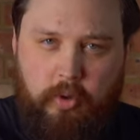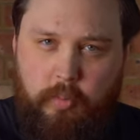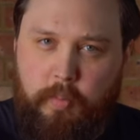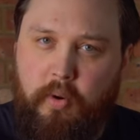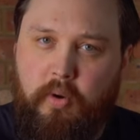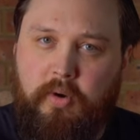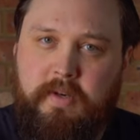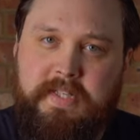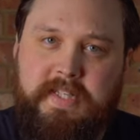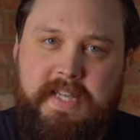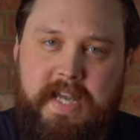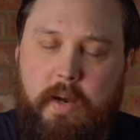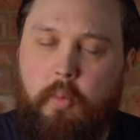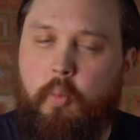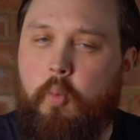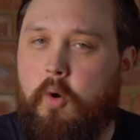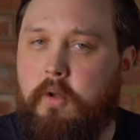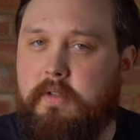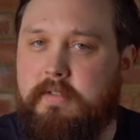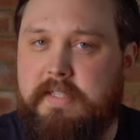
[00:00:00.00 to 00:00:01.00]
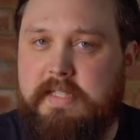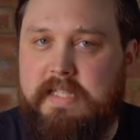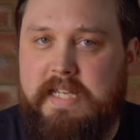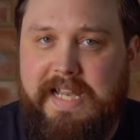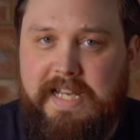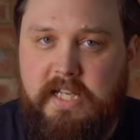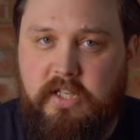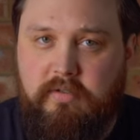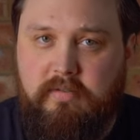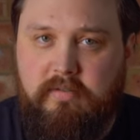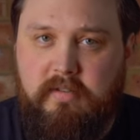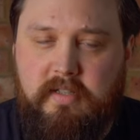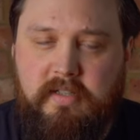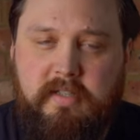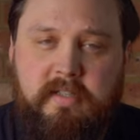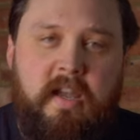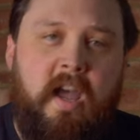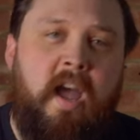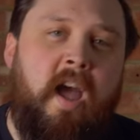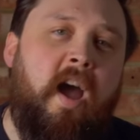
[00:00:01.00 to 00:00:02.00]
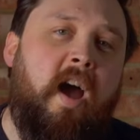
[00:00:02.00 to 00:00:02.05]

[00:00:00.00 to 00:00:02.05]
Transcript: You point at what's dangerous.